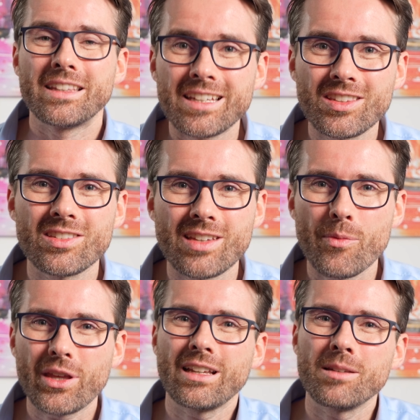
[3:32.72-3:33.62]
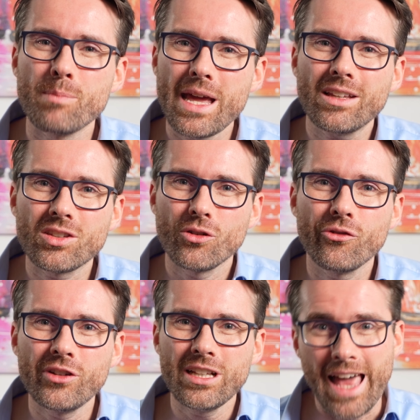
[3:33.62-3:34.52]
this is something that makes you
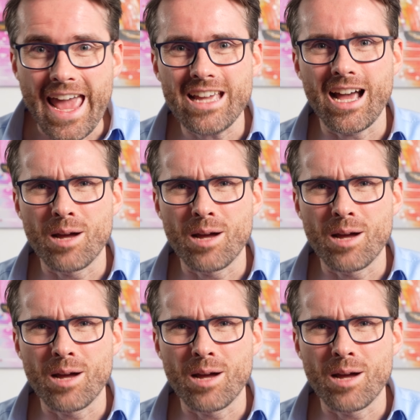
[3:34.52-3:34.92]
feel, hey,